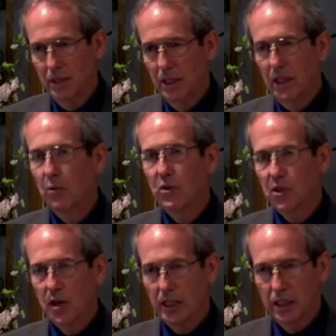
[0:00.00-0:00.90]
And we're
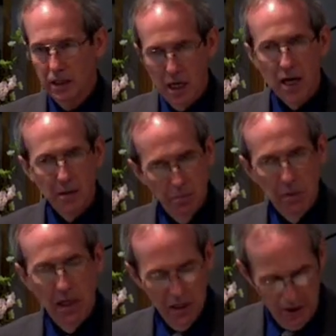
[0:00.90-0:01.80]
talking non
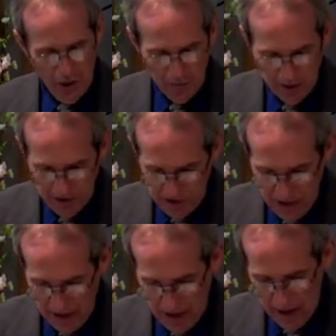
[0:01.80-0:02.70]
melanomas,
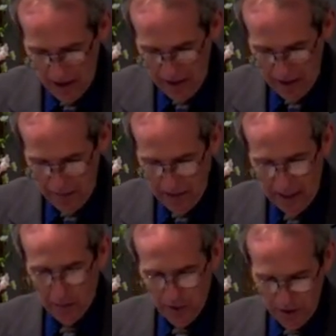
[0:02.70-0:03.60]
uh, the
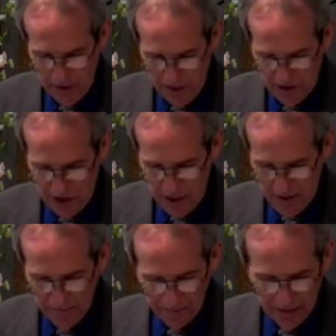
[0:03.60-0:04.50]
bad one this time.
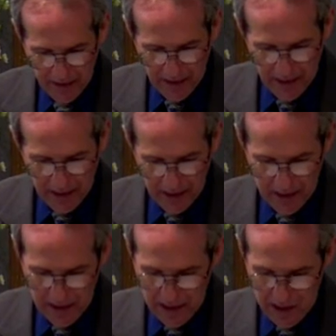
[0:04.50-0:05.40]
And
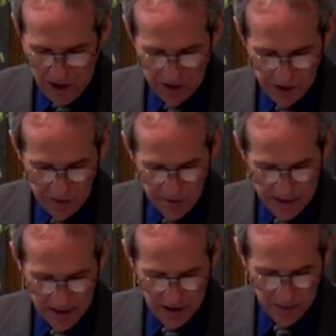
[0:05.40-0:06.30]
they also make
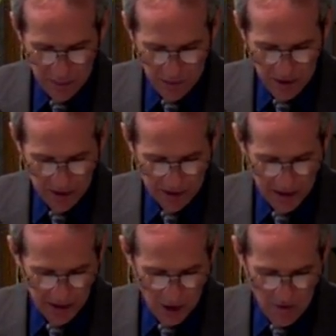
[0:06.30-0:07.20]
another point that over